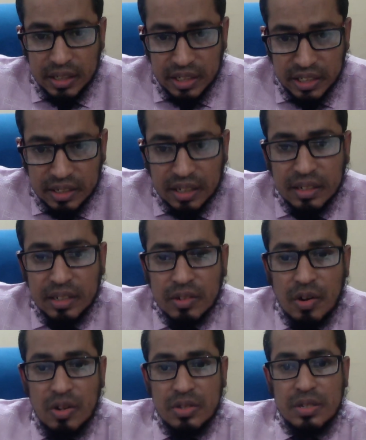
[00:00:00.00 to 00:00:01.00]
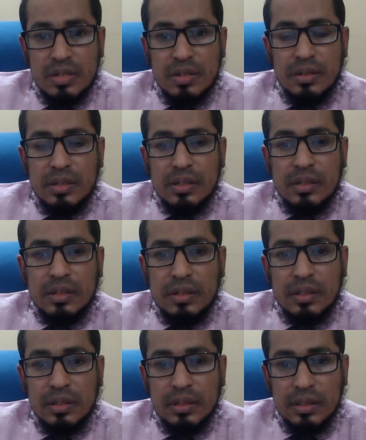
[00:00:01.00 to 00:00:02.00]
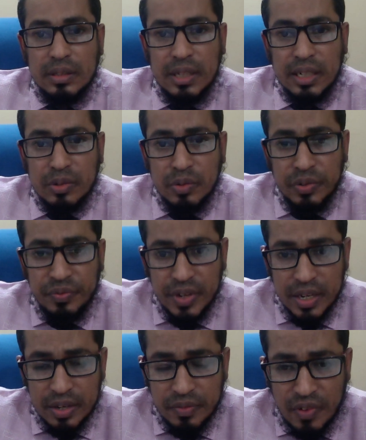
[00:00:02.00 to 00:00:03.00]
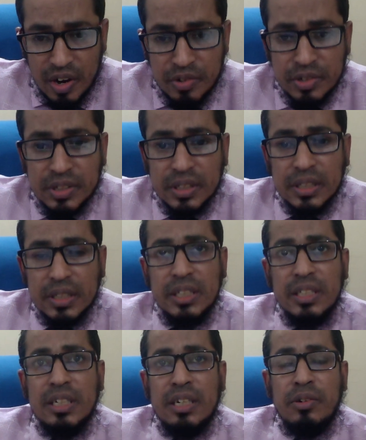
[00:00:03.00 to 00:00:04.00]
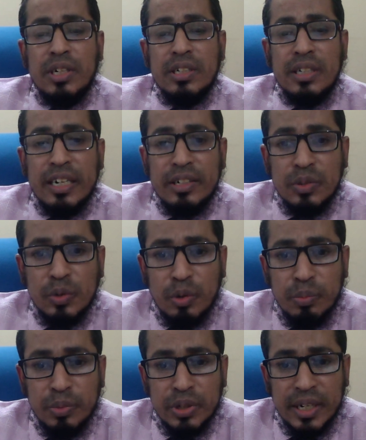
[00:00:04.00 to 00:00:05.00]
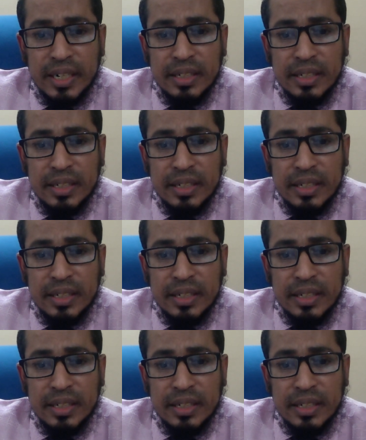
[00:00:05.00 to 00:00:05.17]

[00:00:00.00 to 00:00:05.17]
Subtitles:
internal cause that we found in our November